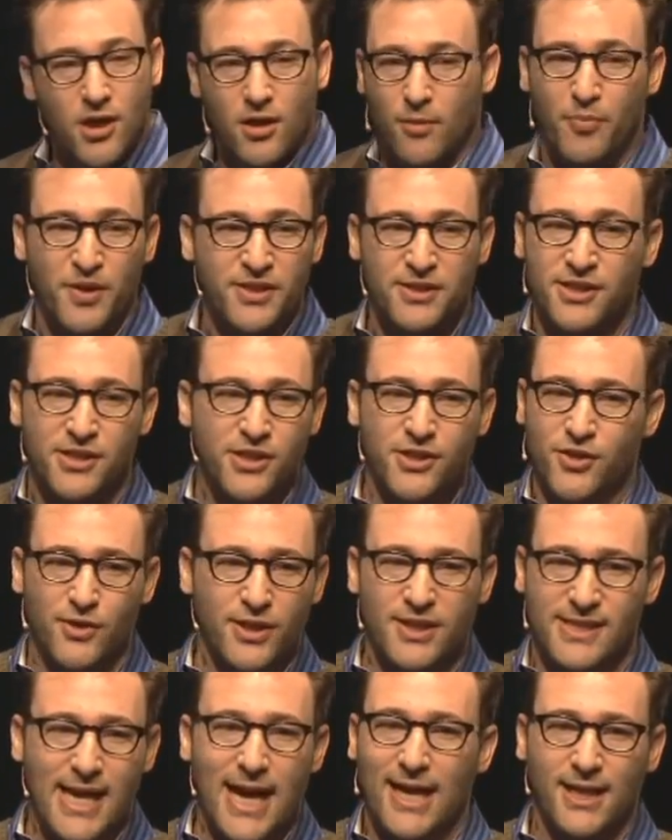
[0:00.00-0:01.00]
Businesses are
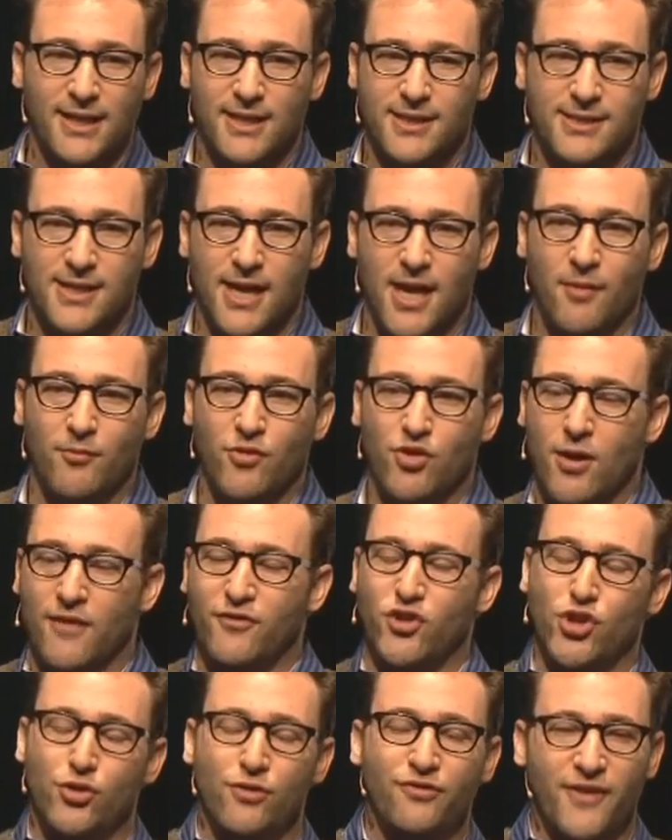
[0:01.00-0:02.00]
exactly the same. You have
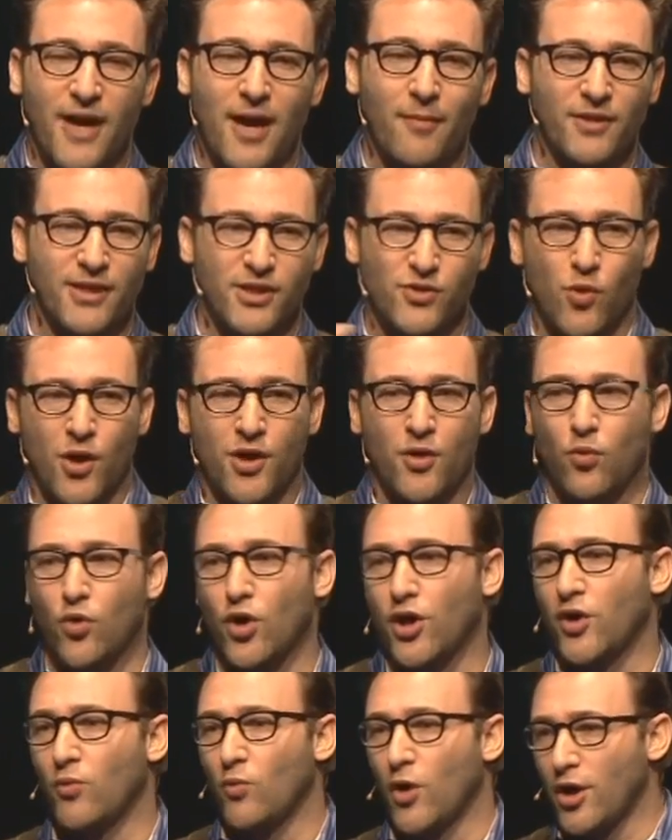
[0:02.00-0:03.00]
two families, one at
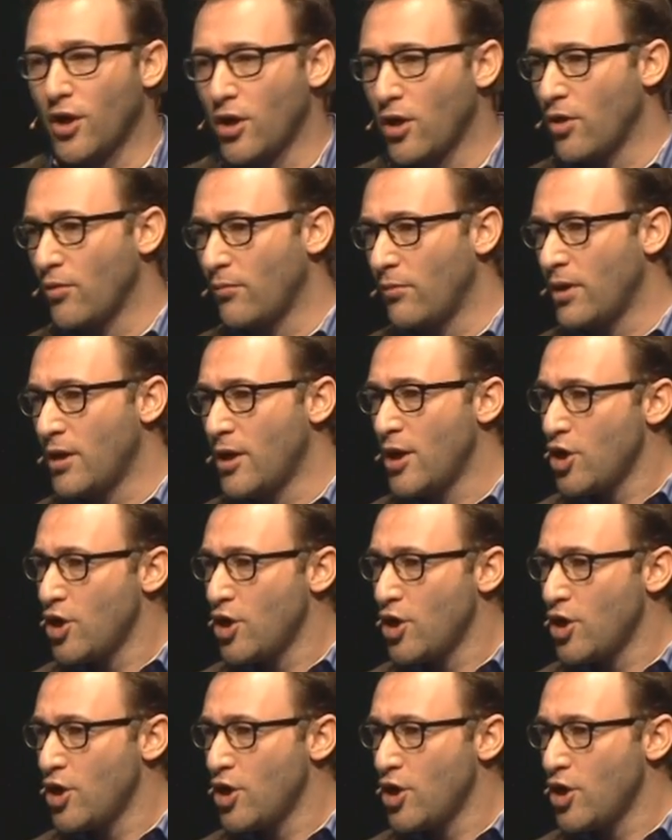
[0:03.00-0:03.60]
work and one at home.